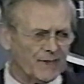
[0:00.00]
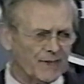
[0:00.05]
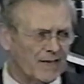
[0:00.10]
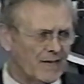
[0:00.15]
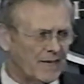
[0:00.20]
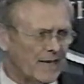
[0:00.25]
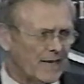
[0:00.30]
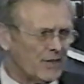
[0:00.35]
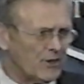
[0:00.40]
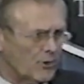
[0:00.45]

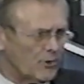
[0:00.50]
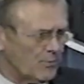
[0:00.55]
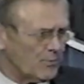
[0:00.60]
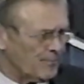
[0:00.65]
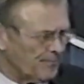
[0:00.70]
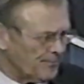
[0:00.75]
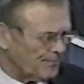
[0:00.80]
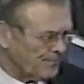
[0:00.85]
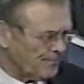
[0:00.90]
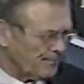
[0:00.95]
found any
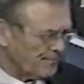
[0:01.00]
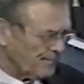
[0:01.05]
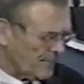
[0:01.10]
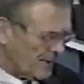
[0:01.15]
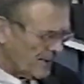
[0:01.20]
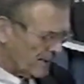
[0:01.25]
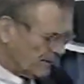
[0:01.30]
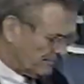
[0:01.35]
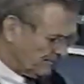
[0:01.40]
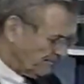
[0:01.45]
duds? How
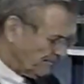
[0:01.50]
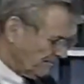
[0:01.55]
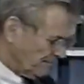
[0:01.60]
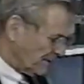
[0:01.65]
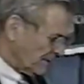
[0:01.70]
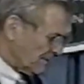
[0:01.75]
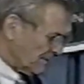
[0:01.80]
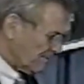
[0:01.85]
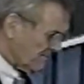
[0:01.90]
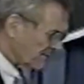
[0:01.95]
long will this
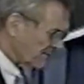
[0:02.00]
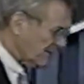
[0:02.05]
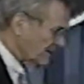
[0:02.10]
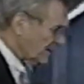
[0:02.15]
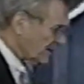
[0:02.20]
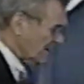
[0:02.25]
war last?